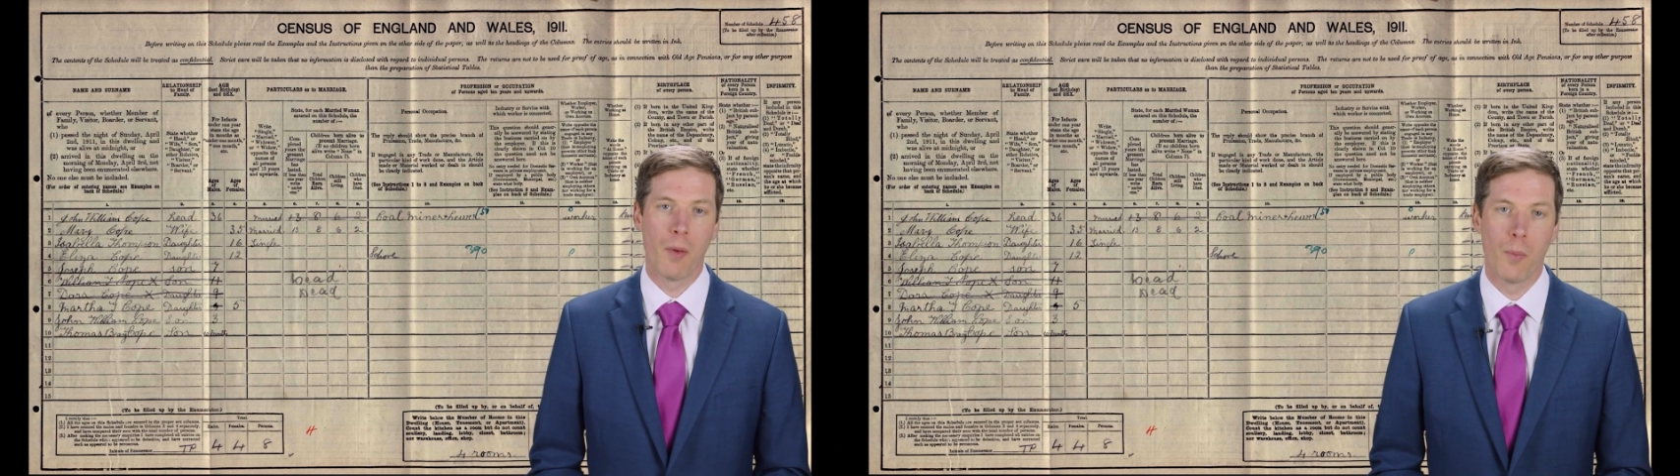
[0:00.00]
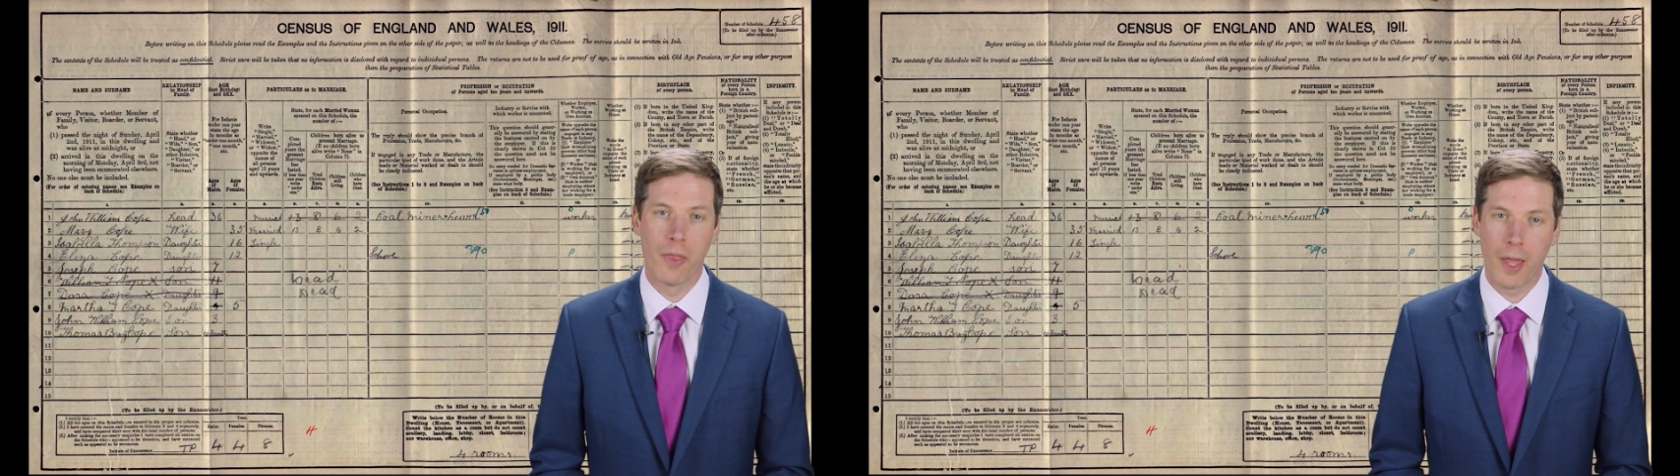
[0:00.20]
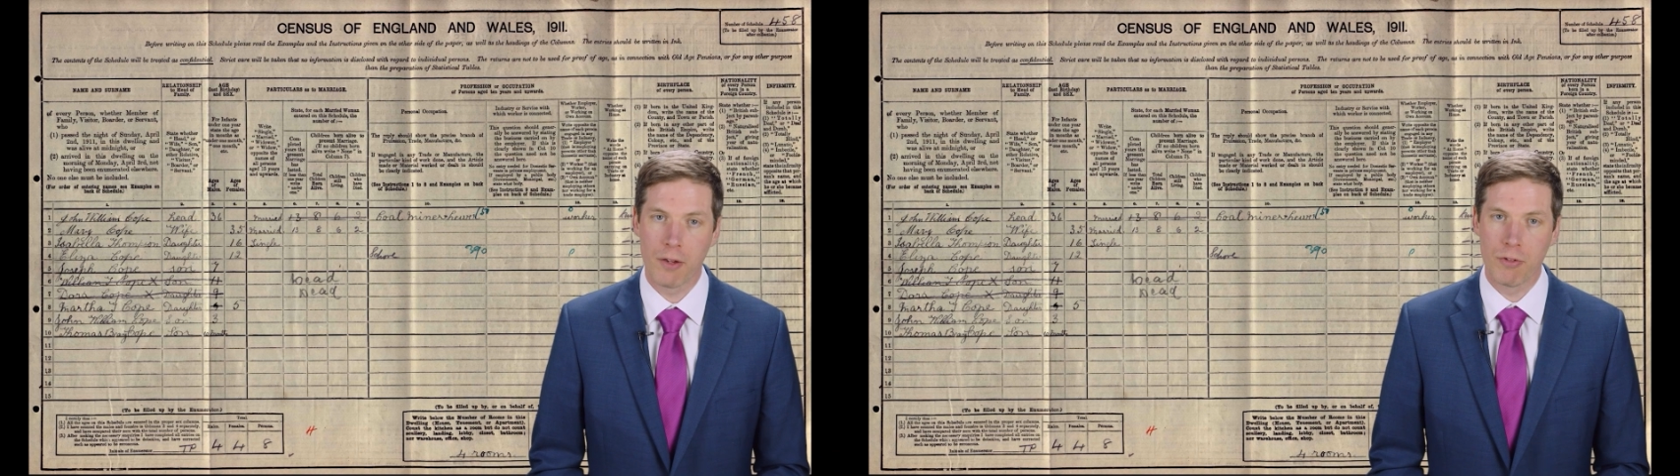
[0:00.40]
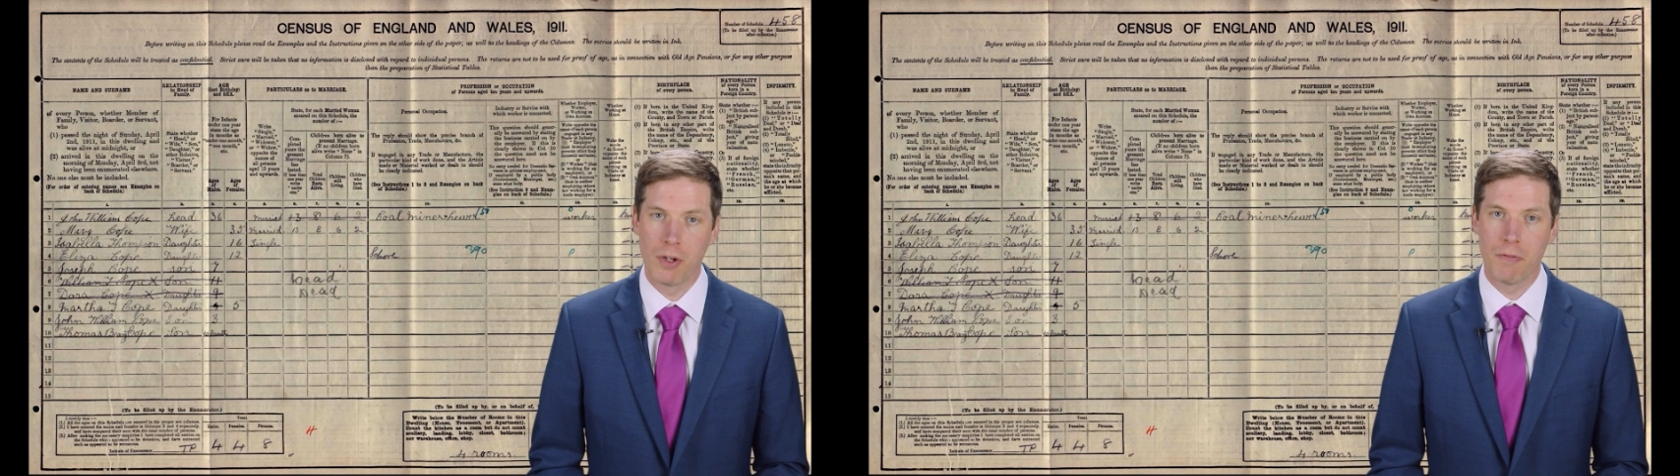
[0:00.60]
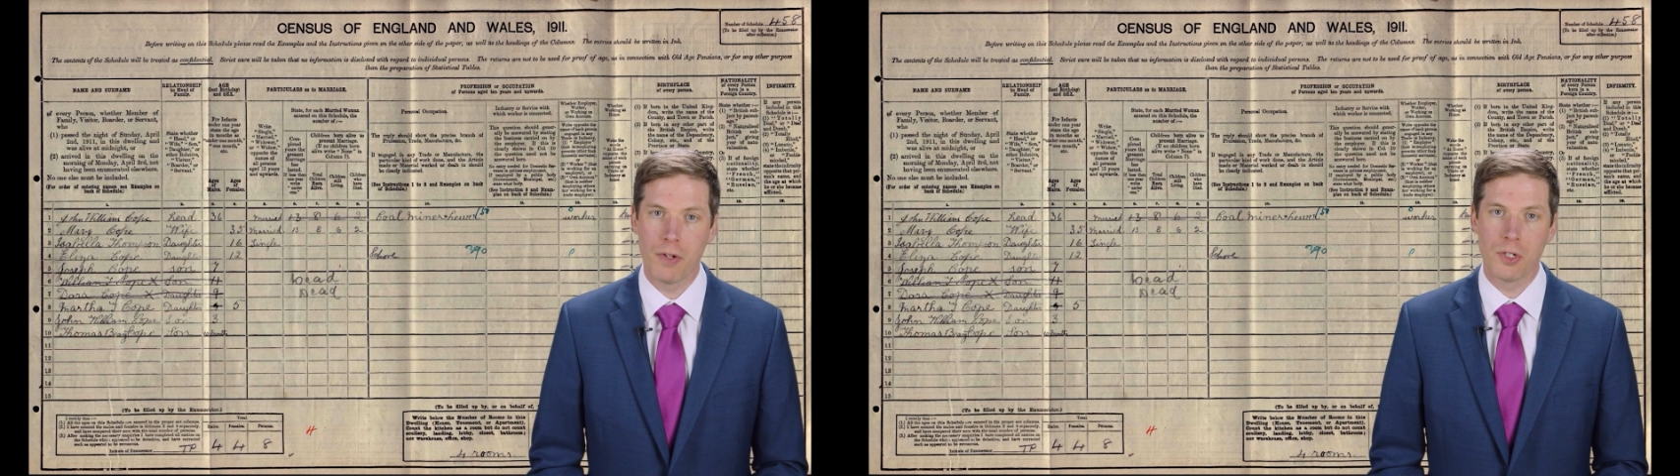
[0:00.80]
with extra
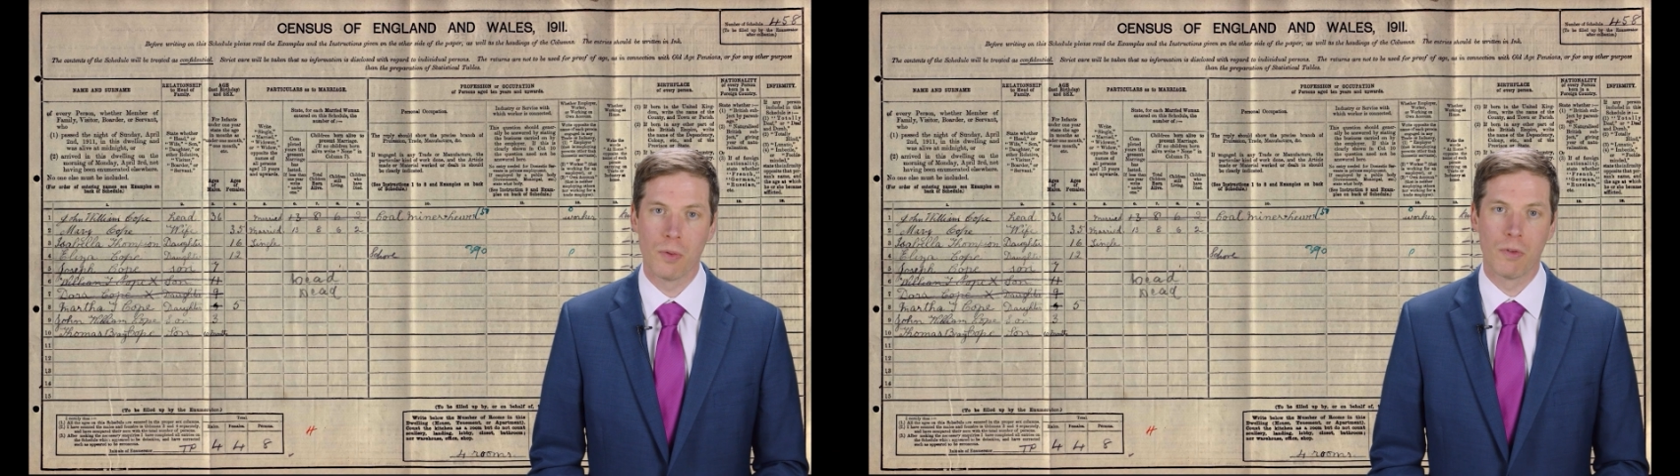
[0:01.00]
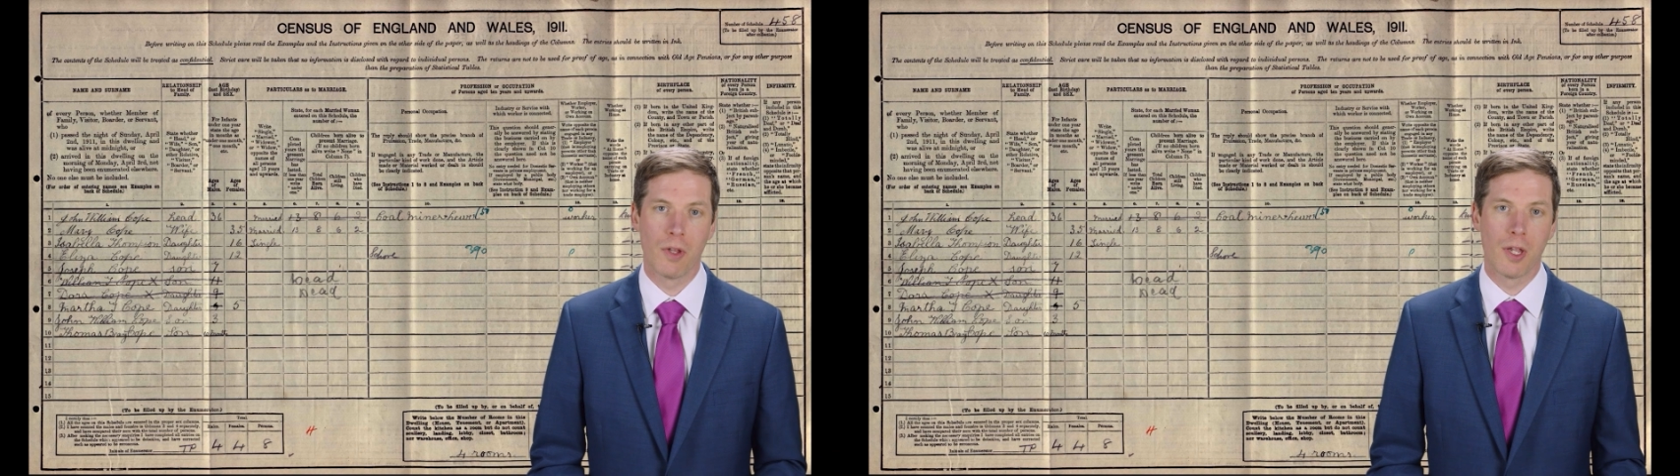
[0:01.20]
individuals that